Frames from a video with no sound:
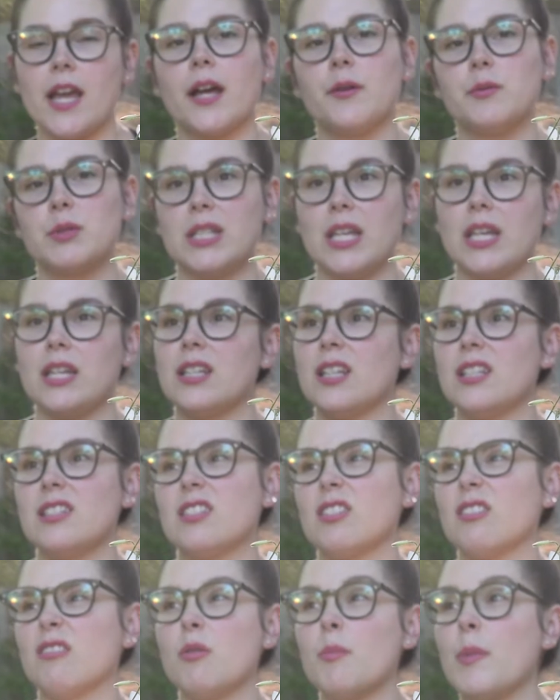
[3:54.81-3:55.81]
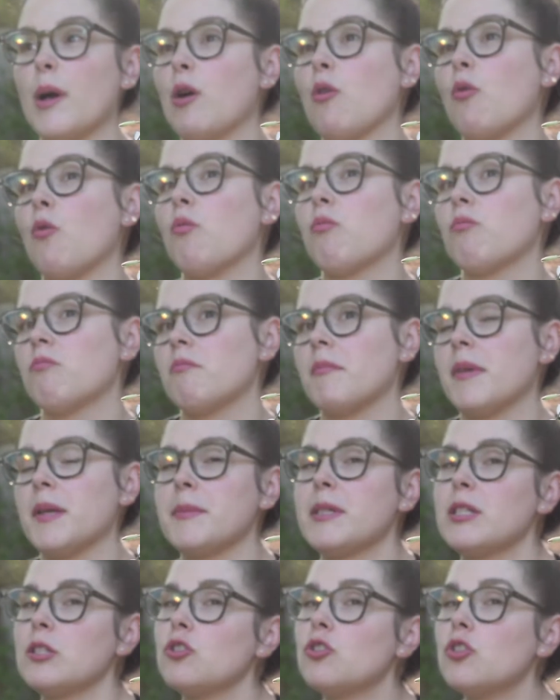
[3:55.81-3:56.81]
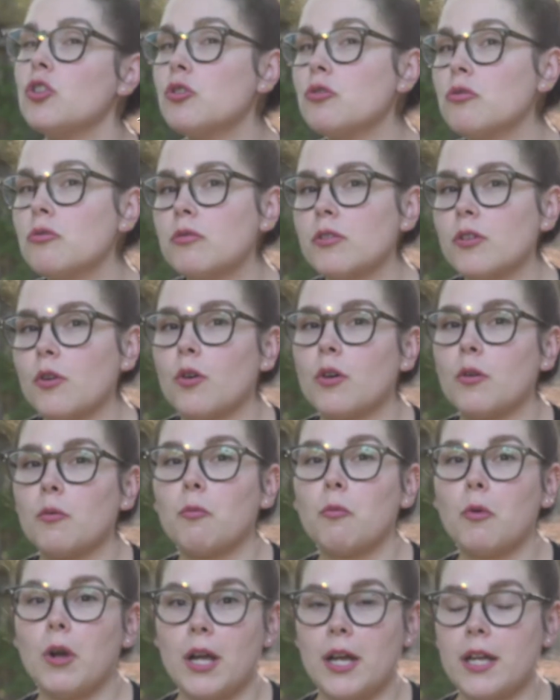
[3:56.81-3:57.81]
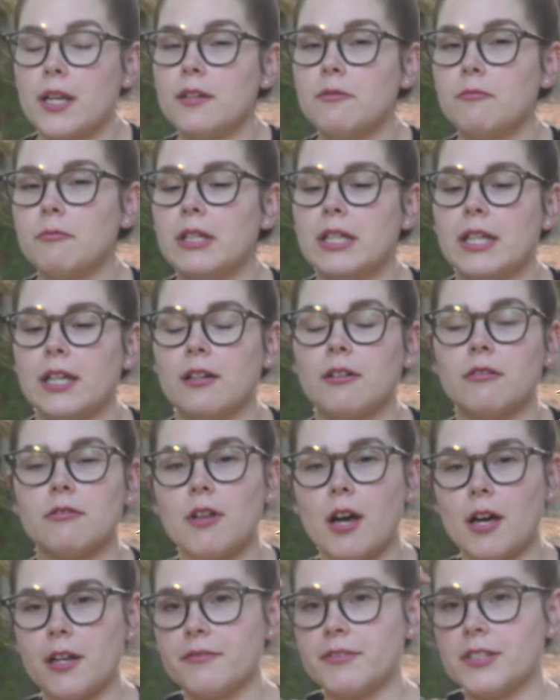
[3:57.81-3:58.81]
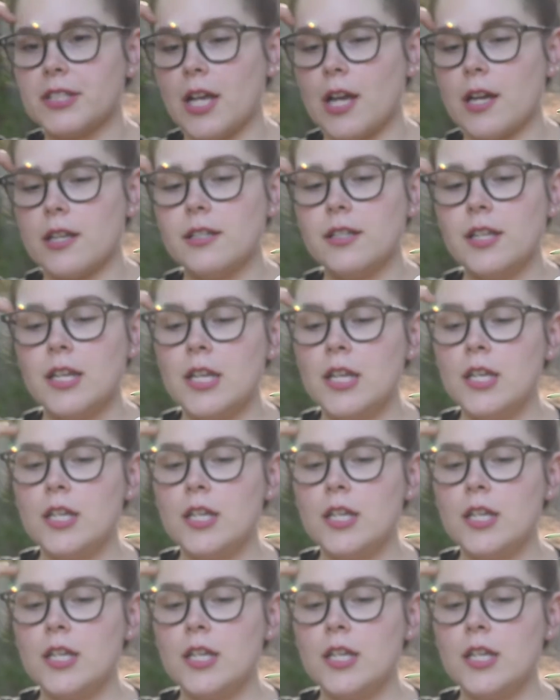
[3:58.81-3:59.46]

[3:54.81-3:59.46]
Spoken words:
I would say until about maybe noon or 1, we get a lot of sun.